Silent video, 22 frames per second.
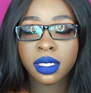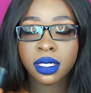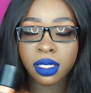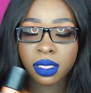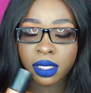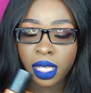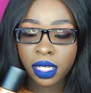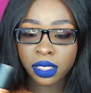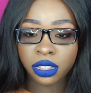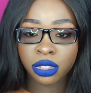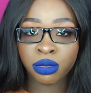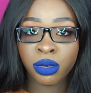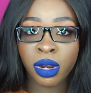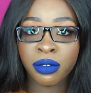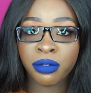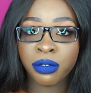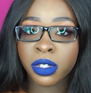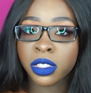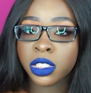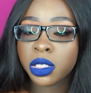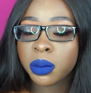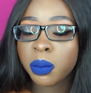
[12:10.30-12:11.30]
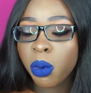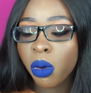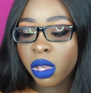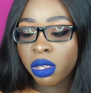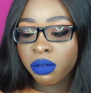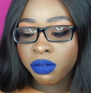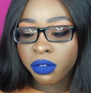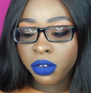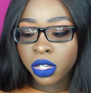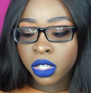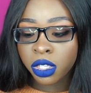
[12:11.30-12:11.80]
That's a reference
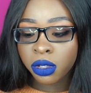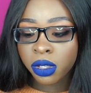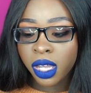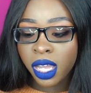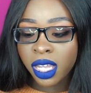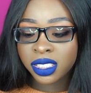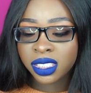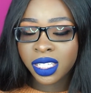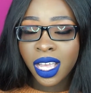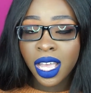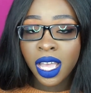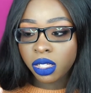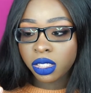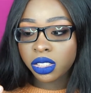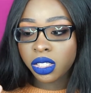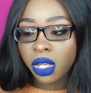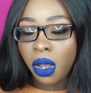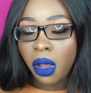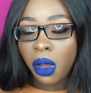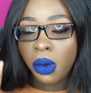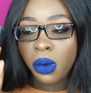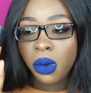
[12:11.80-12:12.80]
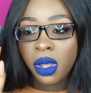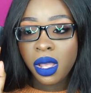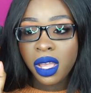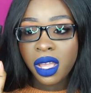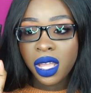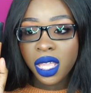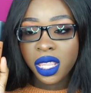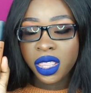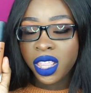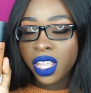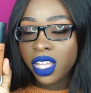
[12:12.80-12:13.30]
point for you guys. So
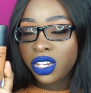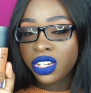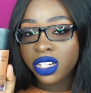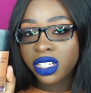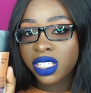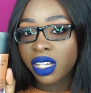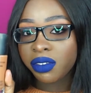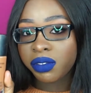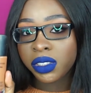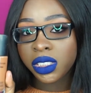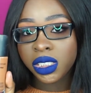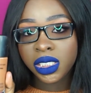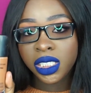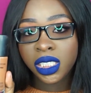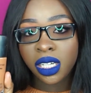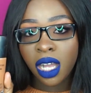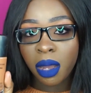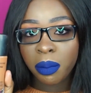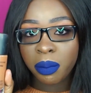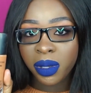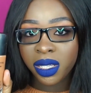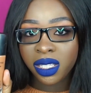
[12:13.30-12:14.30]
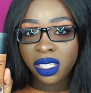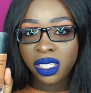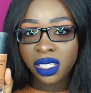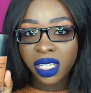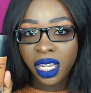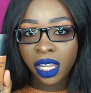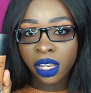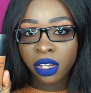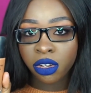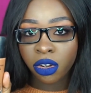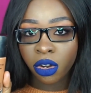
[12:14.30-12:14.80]
this should definitely not be the
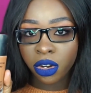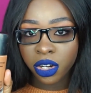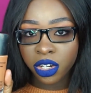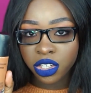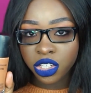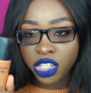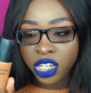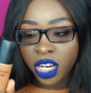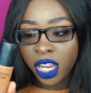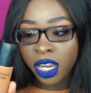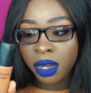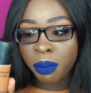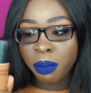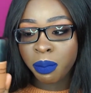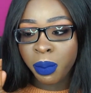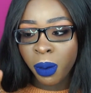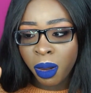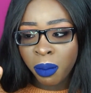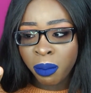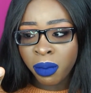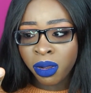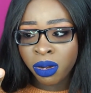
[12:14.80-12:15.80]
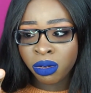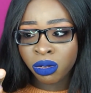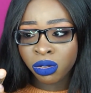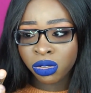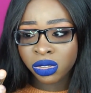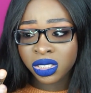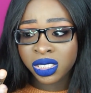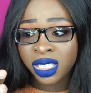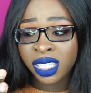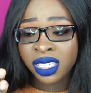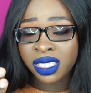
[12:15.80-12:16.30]
second darkest shade. Bare
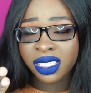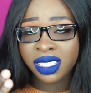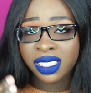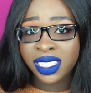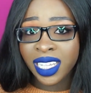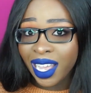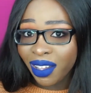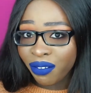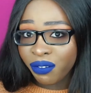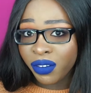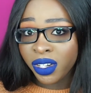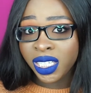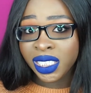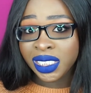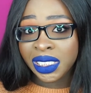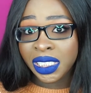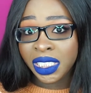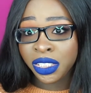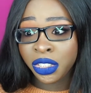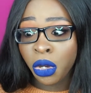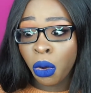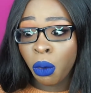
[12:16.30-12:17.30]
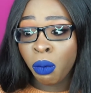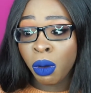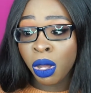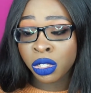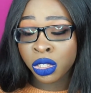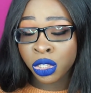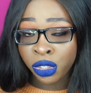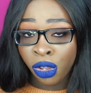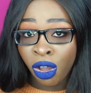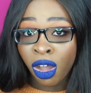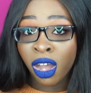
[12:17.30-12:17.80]
Minerals can definitely go a
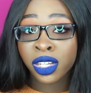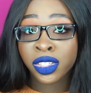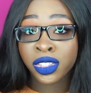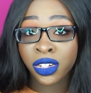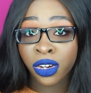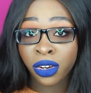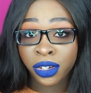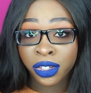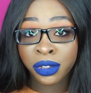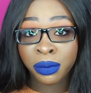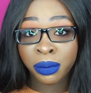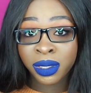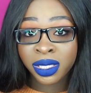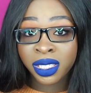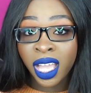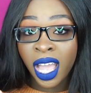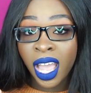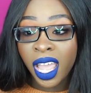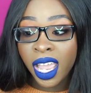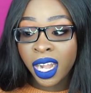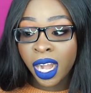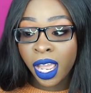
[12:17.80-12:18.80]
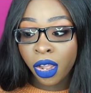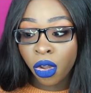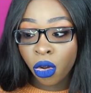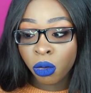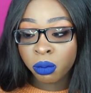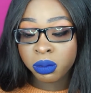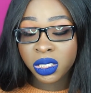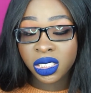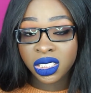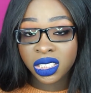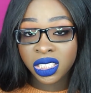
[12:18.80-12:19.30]
lot darker with that, and I
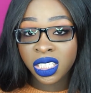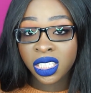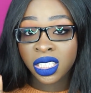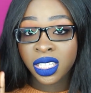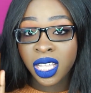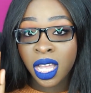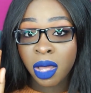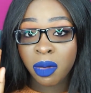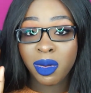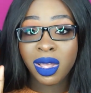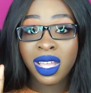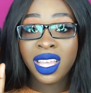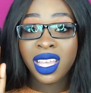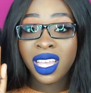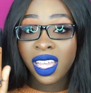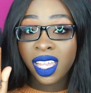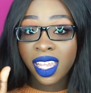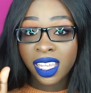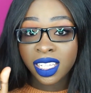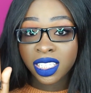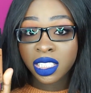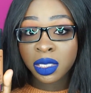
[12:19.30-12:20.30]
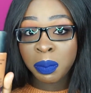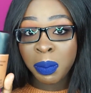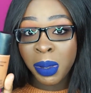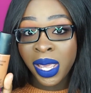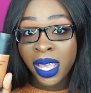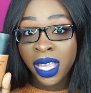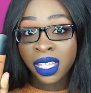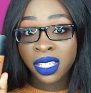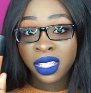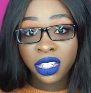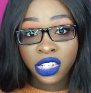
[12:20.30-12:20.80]
hope to see them
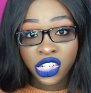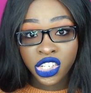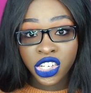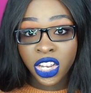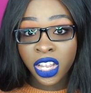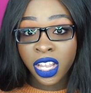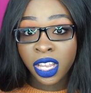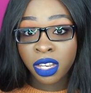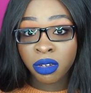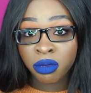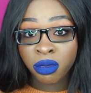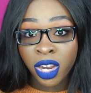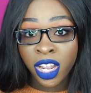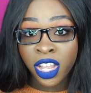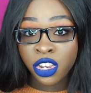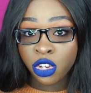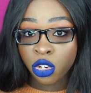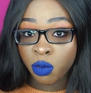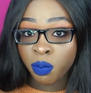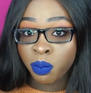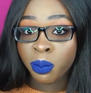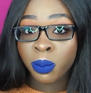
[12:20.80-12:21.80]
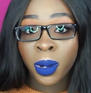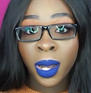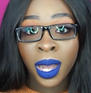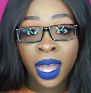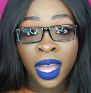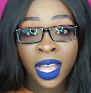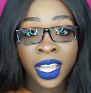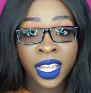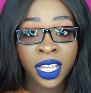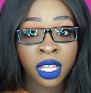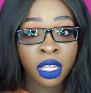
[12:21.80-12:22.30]
expand the shade range
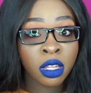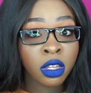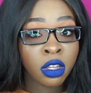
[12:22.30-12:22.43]
by